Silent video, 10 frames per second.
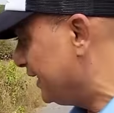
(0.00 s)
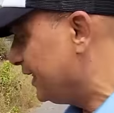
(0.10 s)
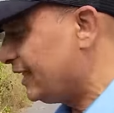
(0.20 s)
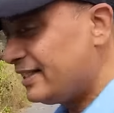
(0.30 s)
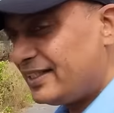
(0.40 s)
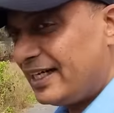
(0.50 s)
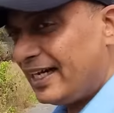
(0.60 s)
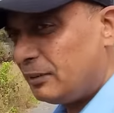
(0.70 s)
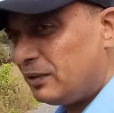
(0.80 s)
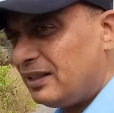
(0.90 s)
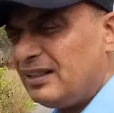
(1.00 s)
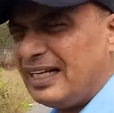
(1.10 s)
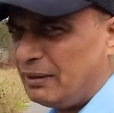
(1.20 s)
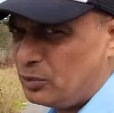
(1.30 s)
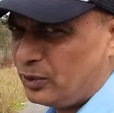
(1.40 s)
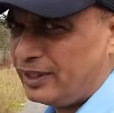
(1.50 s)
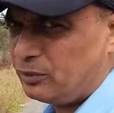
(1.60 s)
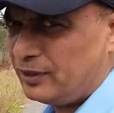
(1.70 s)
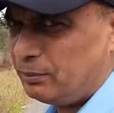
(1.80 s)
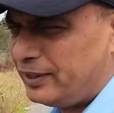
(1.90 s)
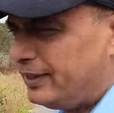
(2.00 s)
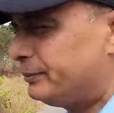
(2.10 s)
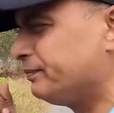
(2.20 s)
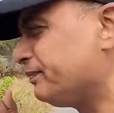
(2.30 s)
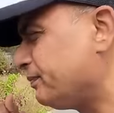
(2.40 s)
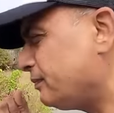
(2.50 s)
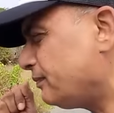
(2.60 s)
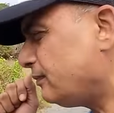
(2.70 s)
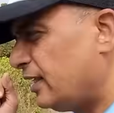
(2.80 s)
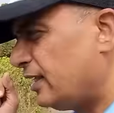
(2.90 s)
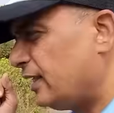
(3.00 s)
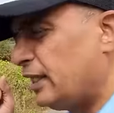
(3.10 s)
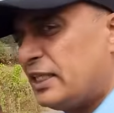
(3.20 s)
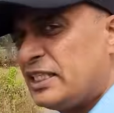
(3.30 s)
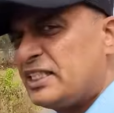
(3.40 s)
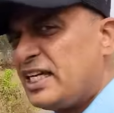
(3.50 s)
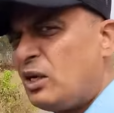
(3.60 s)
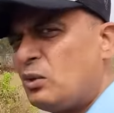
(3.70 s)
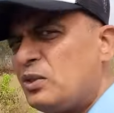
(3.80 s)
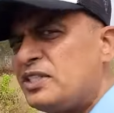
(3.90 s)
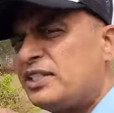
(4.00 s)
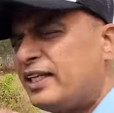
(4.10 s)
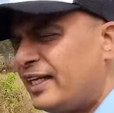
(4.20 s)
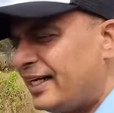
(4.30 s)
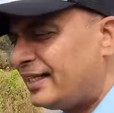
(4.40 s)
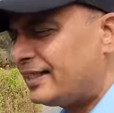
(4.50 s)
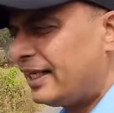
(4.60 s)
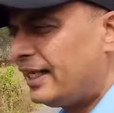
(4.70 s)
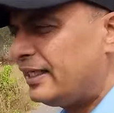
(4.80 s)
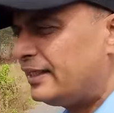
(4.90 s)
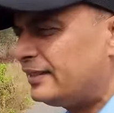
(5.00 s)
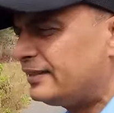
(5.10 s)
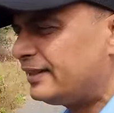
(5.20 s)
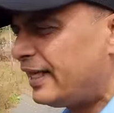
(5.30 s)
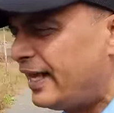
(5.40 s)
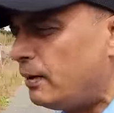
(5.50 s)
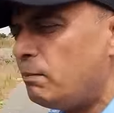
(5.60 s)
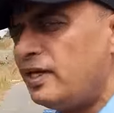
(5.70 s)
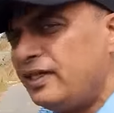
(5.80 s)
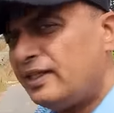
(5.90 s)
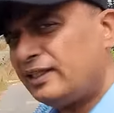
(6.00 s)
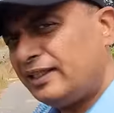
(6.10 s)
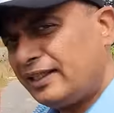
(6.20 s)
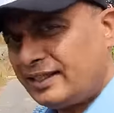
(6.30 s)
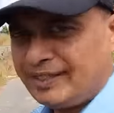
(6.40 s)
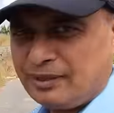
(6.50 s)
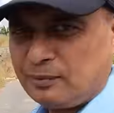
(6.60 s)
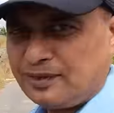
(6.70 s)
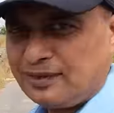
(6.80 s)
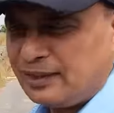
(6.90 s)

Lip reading: It is reliable. I'm sure it will be. Sounds great, and it is eminently rideable.